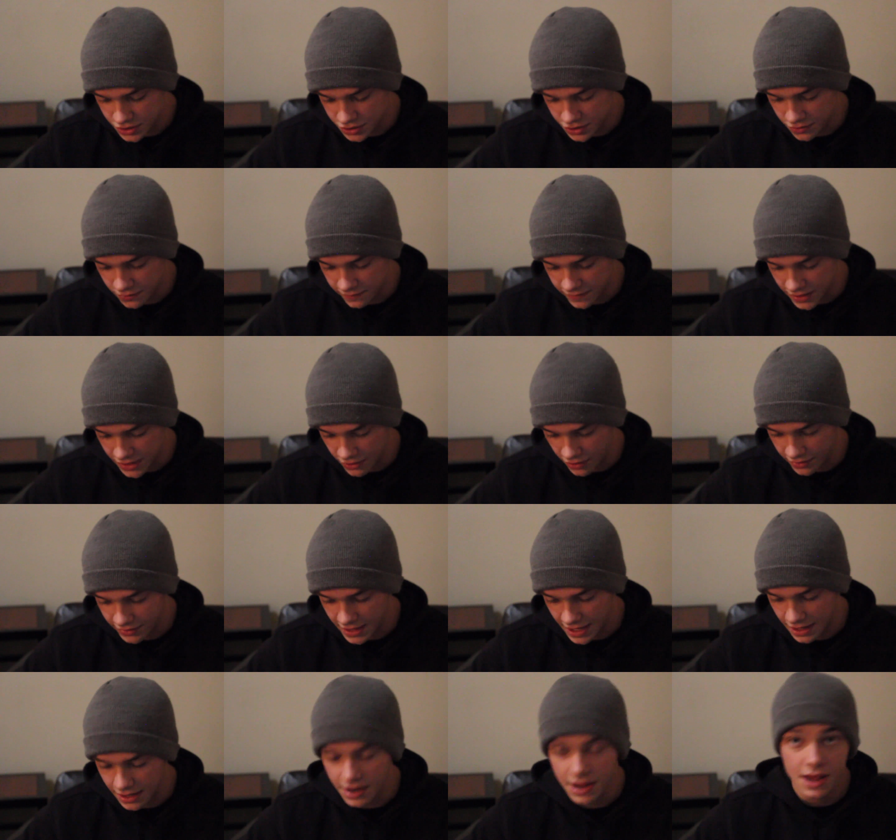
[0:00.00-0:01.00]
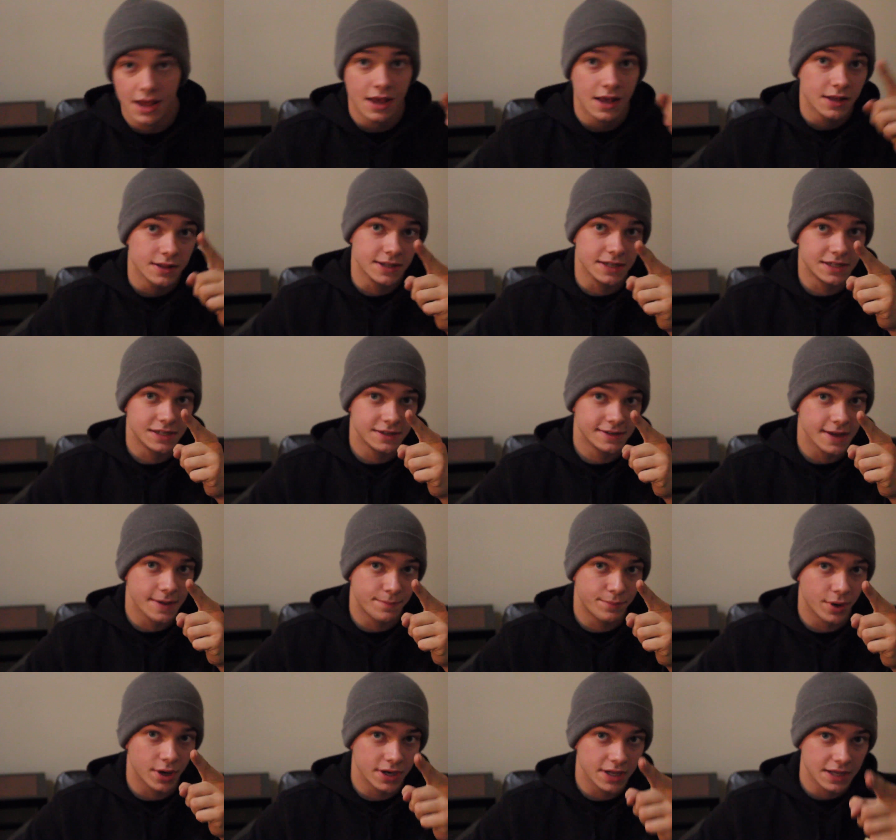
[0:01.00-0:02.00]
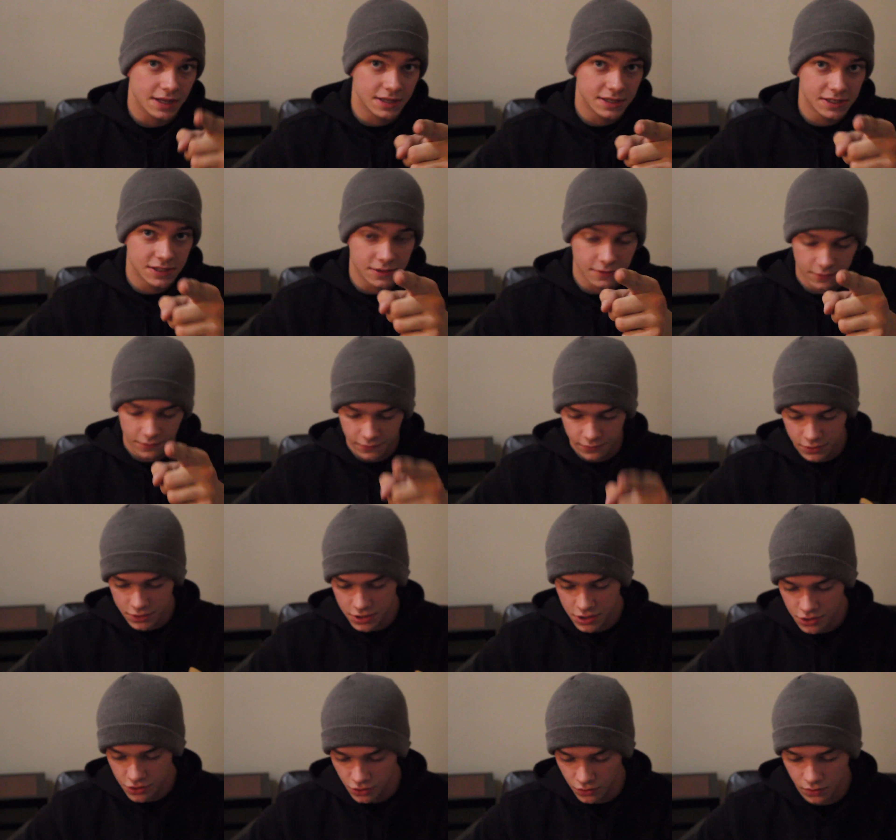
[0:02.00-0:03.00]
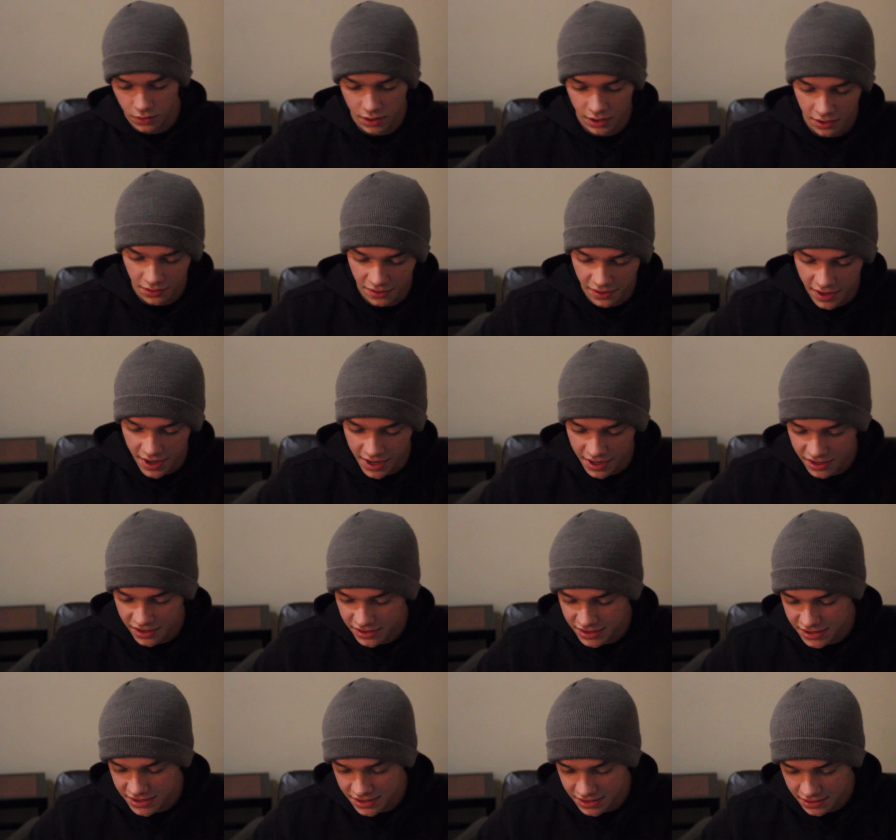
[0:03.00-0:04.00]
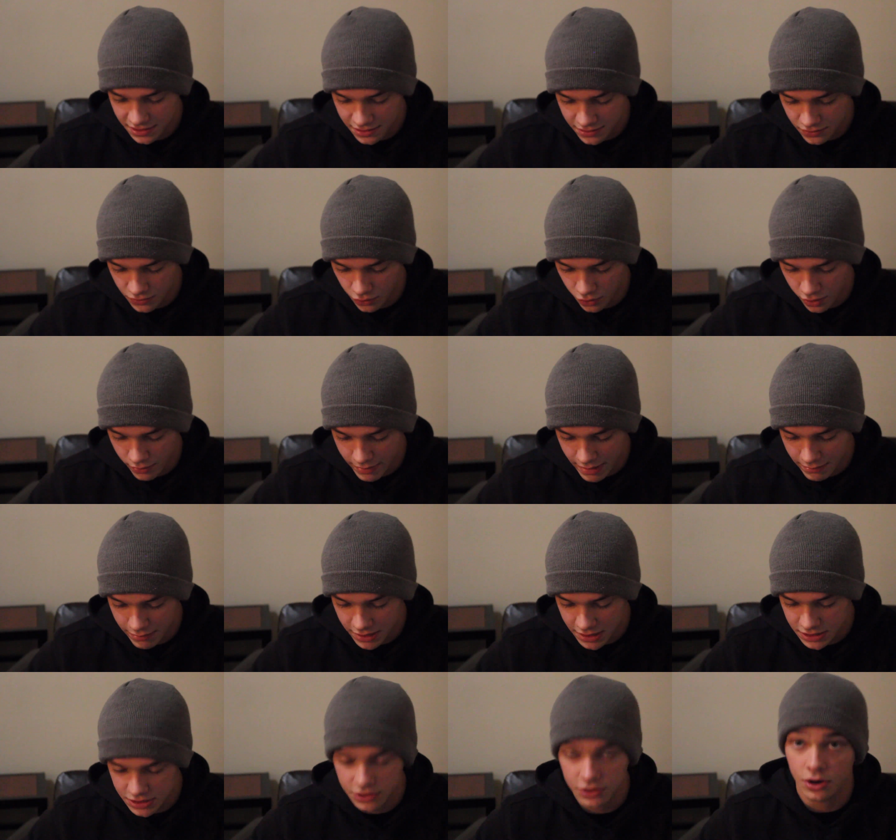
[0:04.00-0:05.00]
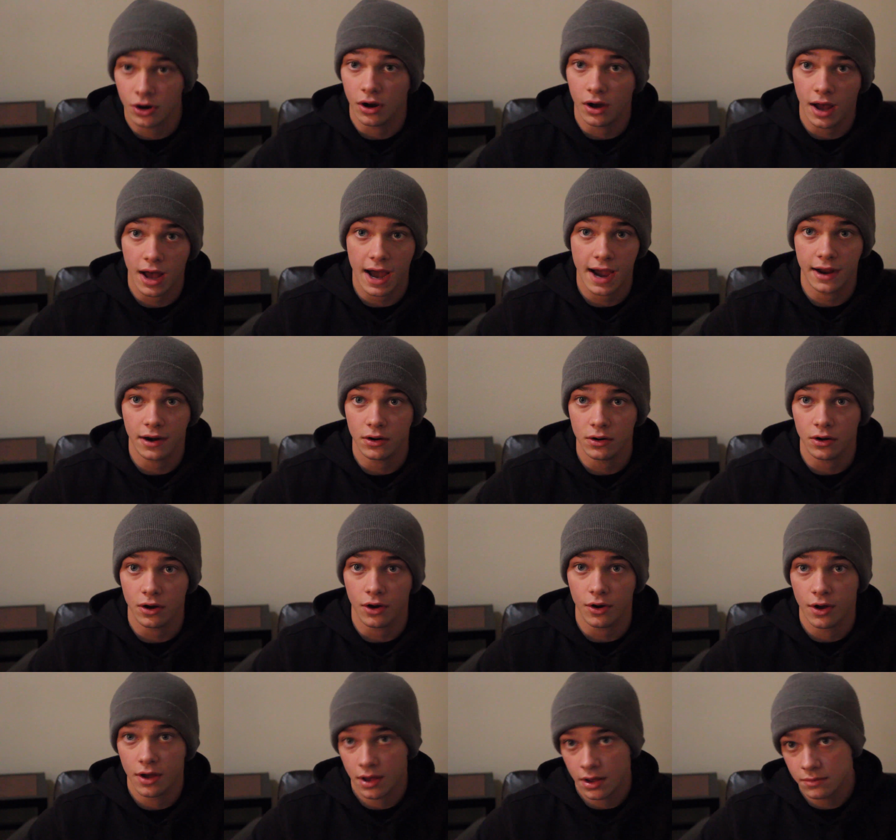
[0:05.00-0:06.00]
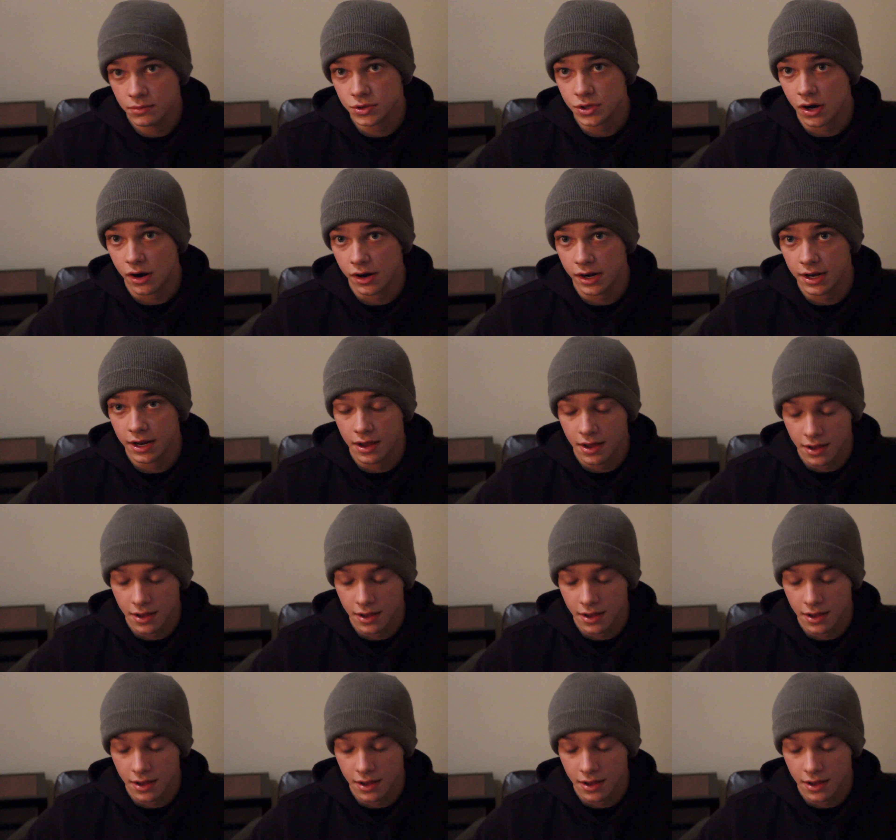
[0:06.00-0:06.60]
you do a video on that? This is it, buddy. This is for you, Elias. Or maybe it's a girl. I don't know. Sorry.